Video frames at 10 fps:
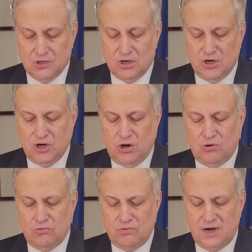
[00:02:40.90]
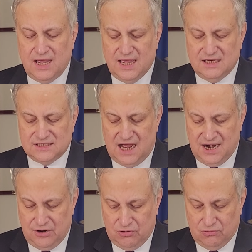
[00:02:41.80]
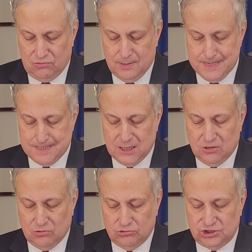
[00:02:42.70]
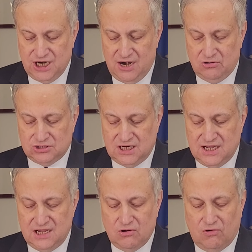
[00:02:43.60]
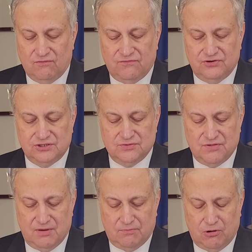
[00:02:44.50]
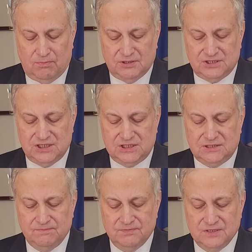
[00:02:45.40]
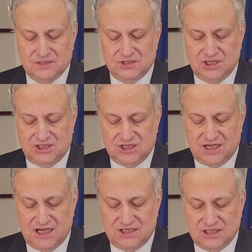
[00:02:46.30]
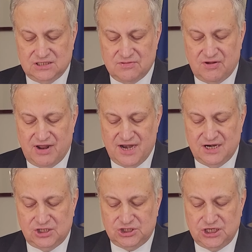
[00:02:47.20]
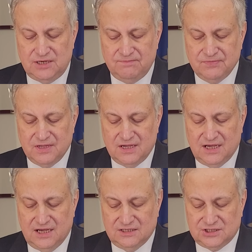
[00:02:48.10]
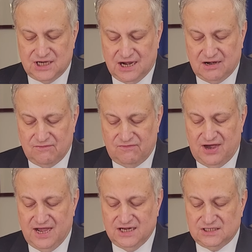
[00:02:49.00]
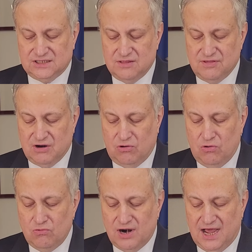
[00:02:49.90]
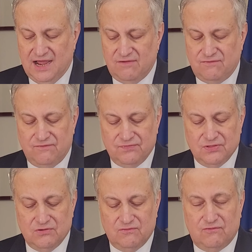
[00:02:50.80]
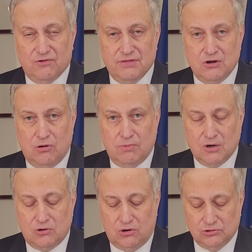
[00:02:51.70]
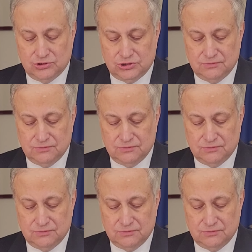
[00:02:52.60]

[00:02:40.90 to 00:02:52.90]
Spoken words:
known and unknown, who generously offered their properties, dedicated their energy, and sacrificed their own life for the noble cause.